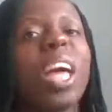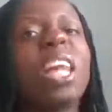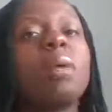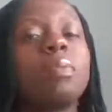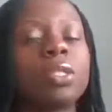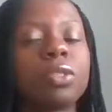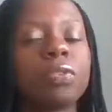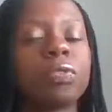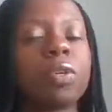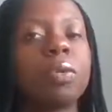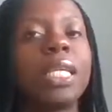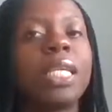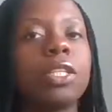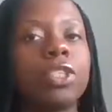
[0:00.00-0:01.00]
elements of
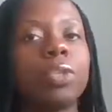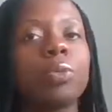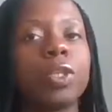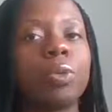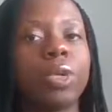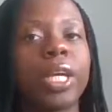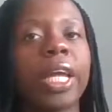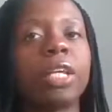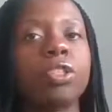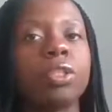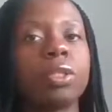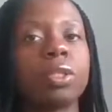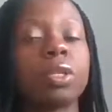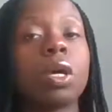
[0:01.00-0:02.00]
leadership's
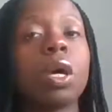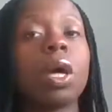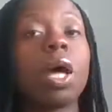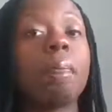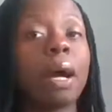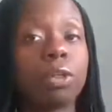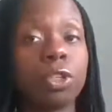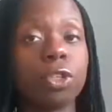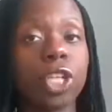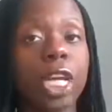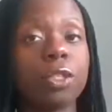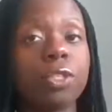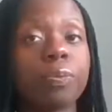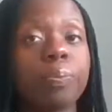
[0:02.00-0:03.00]
communications about the
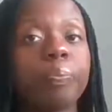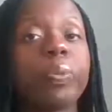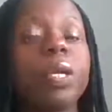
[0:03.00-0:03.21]
change.